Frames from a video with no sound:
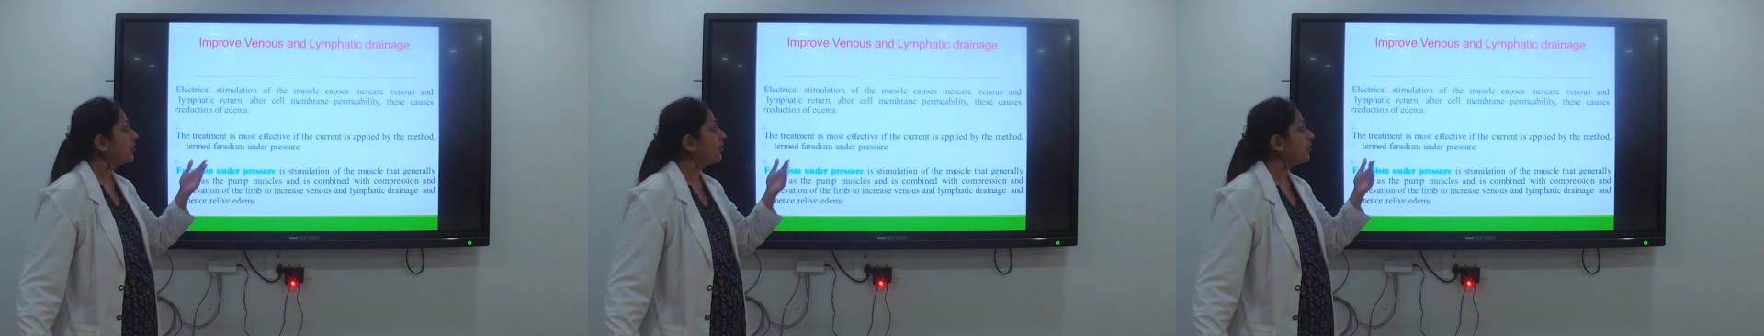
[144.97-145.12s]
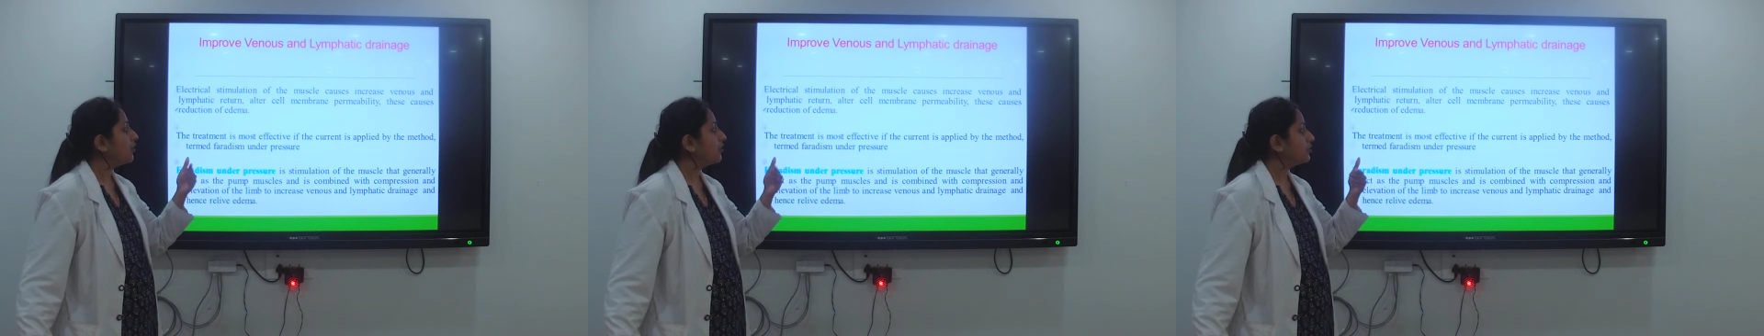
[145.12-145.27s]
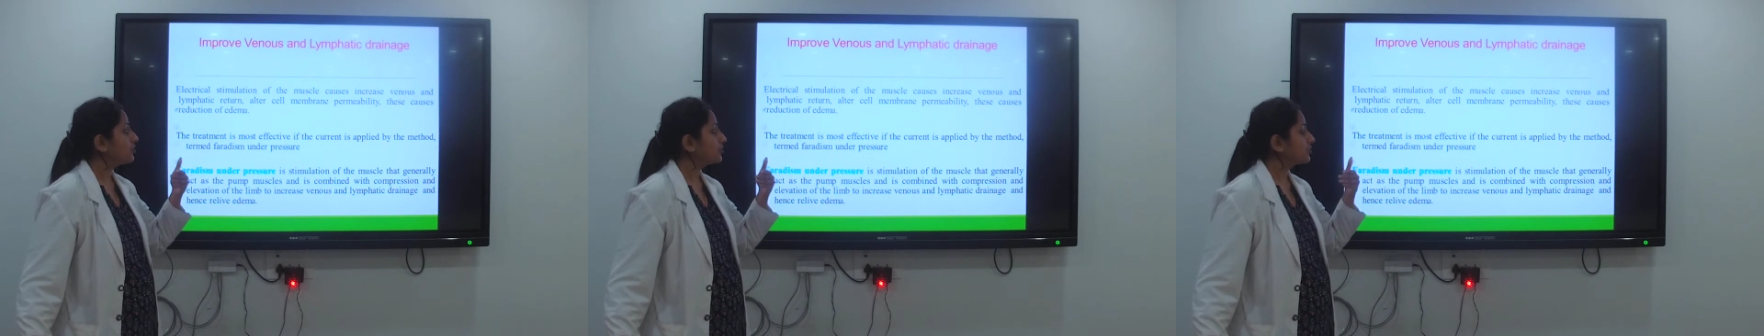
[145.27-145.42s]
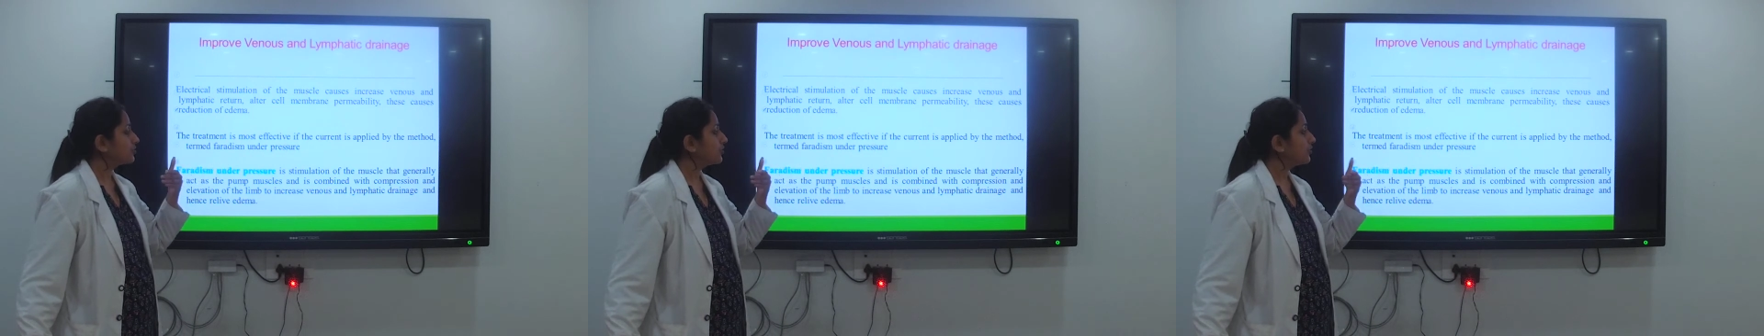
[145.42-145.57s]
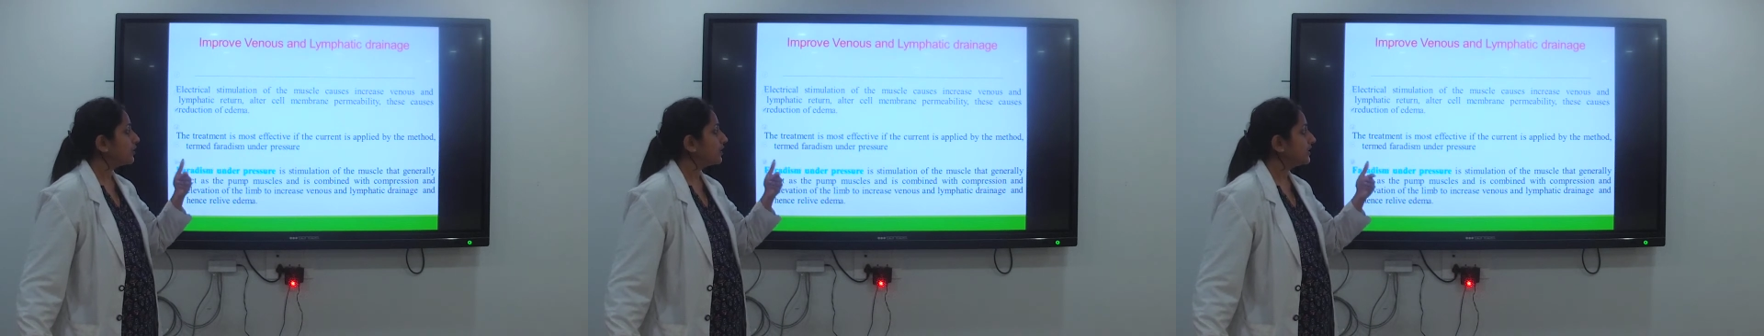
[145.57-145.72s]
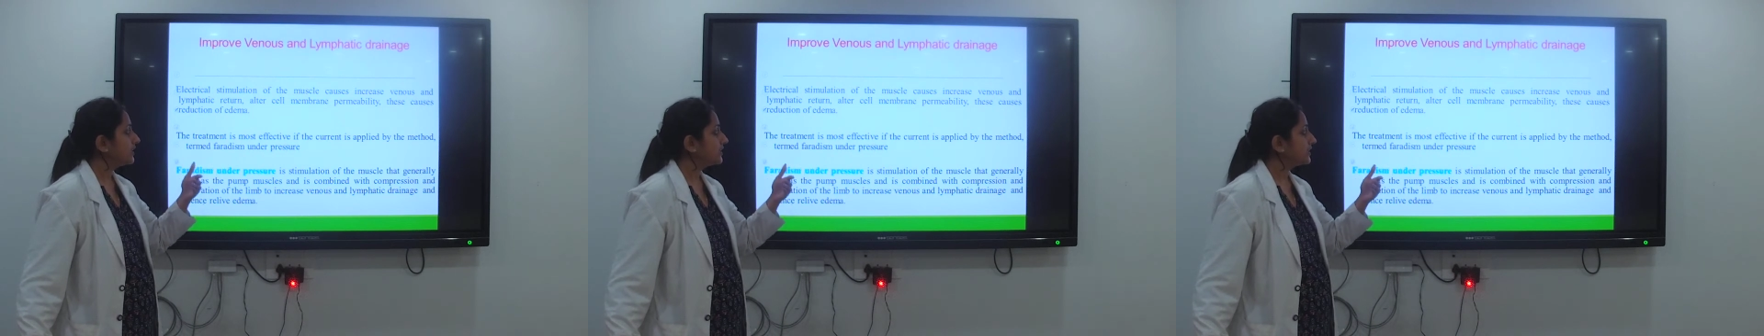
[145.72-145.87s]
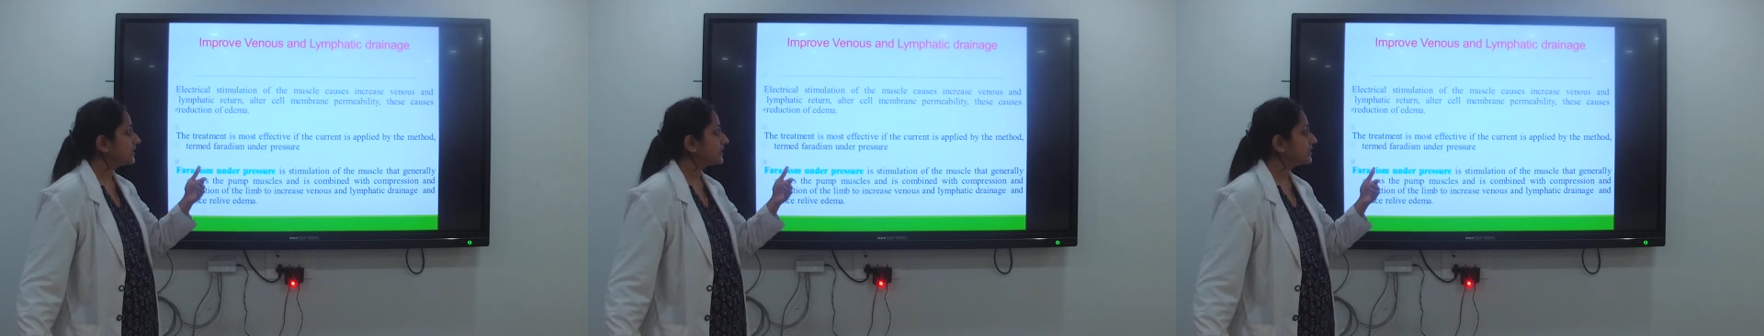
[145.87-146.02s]
also
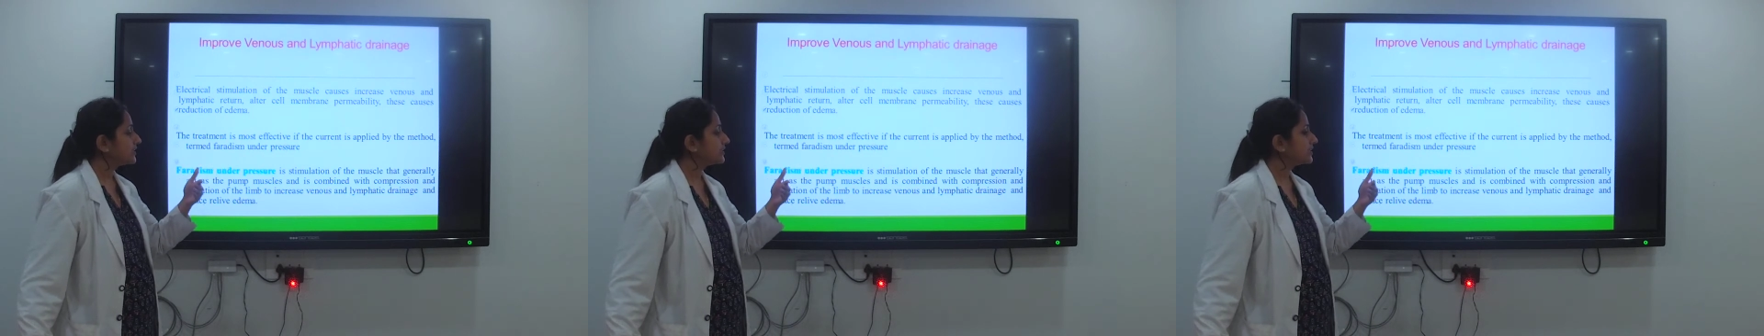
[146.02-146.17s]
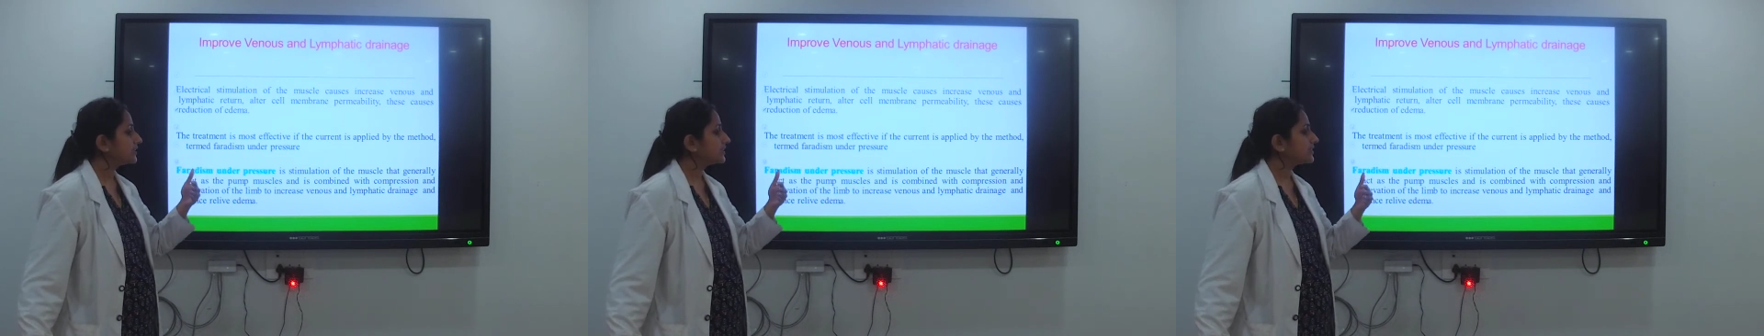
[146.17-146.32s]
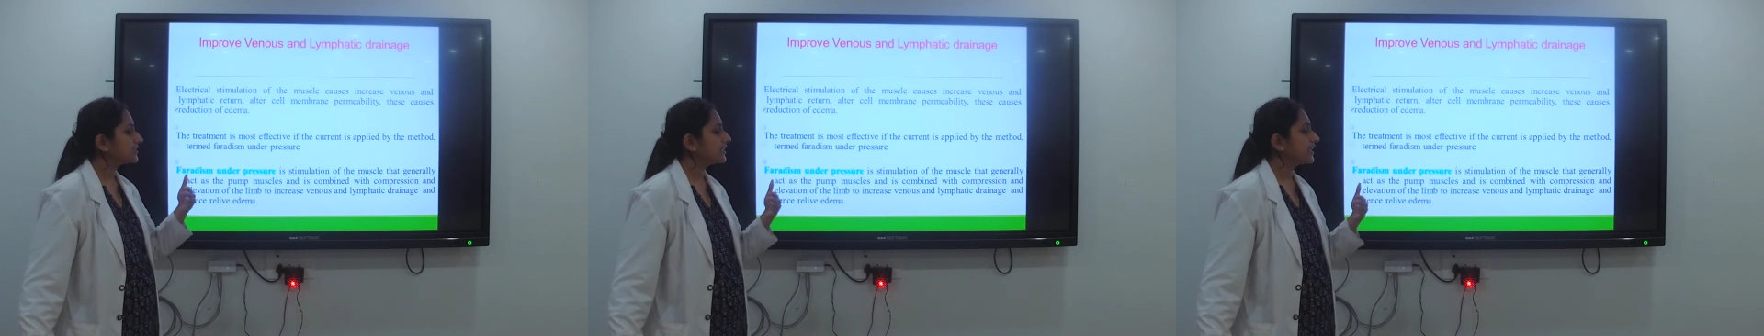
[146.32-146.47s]
increases,